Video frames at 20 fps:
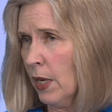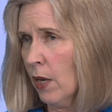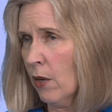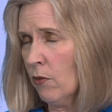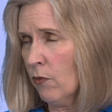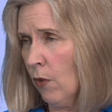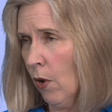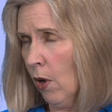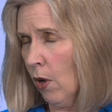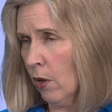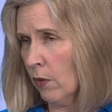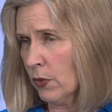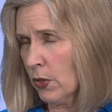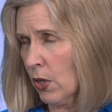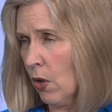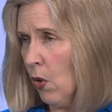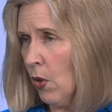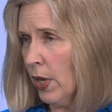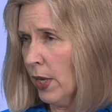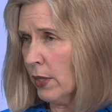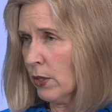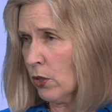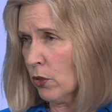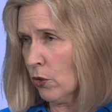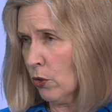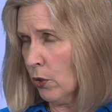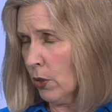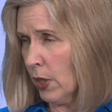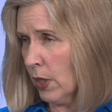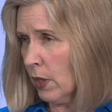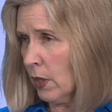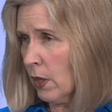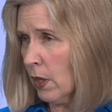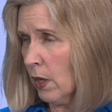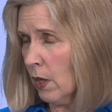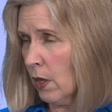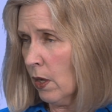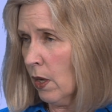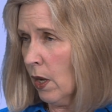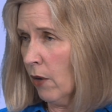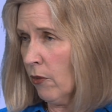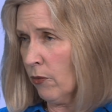involves inserting a